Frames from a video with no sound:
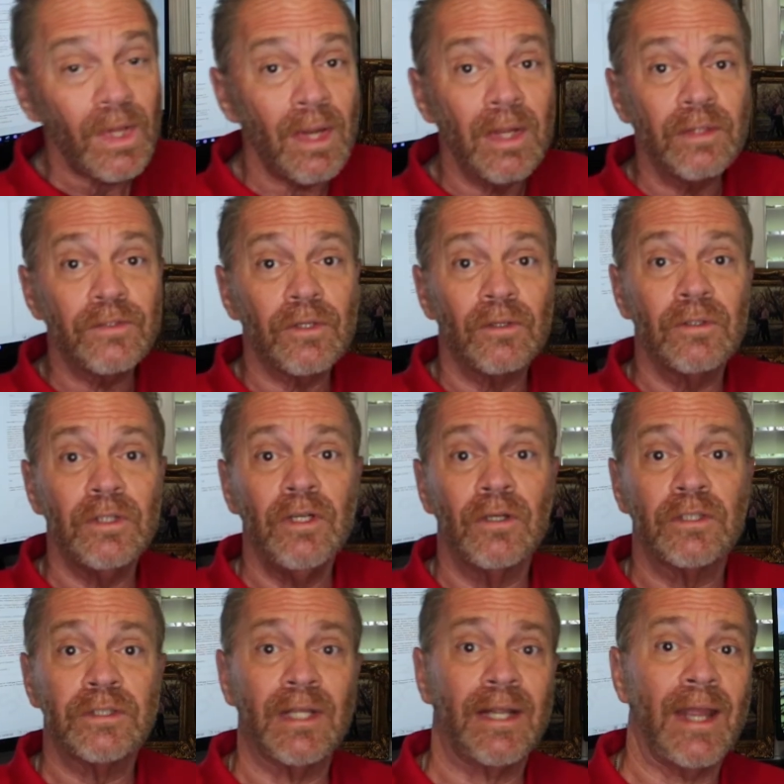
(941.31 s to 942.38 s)
And so,
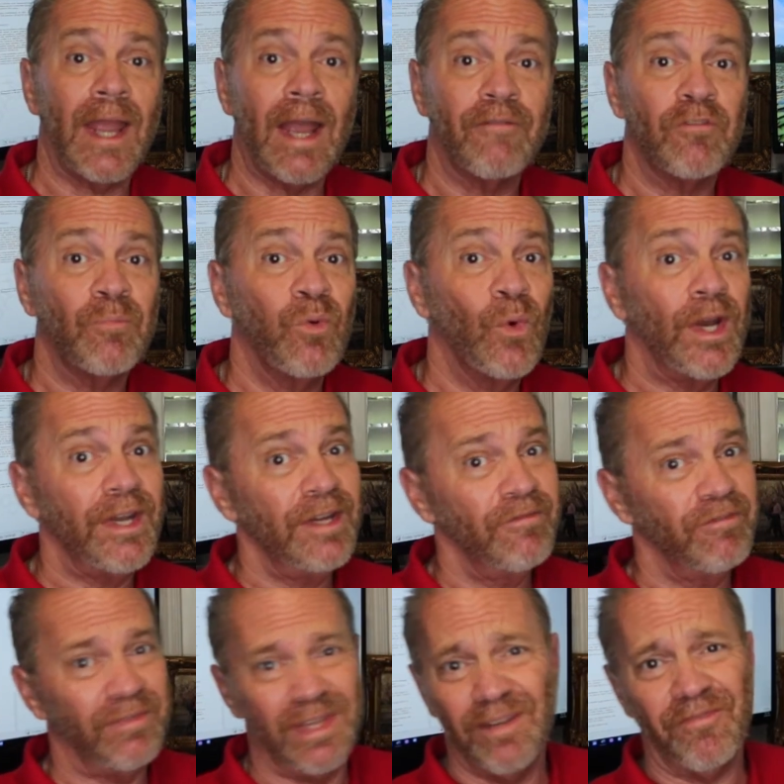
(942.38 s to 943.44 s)
it's like 0.5 point,
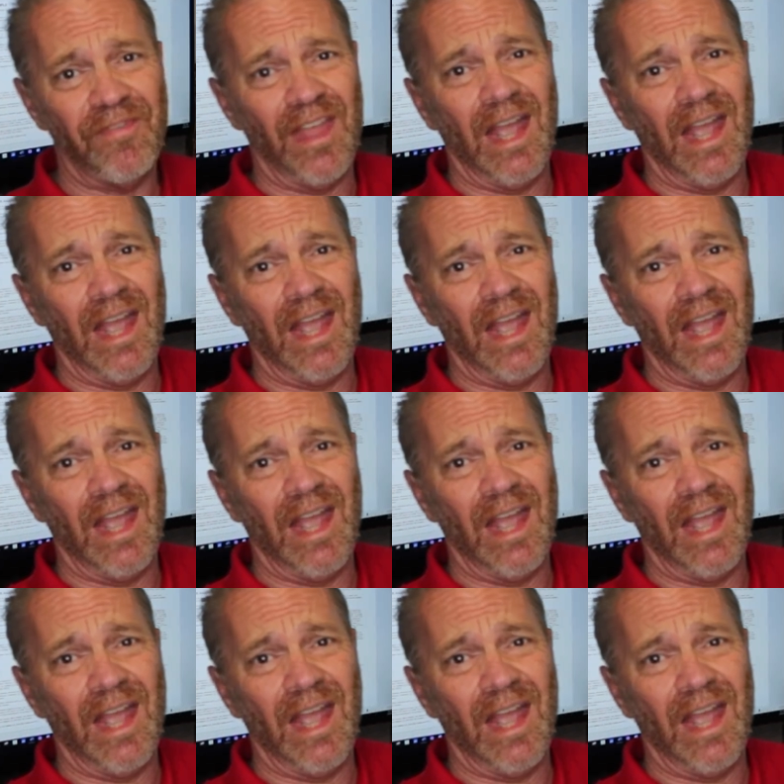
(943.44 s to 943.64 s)
if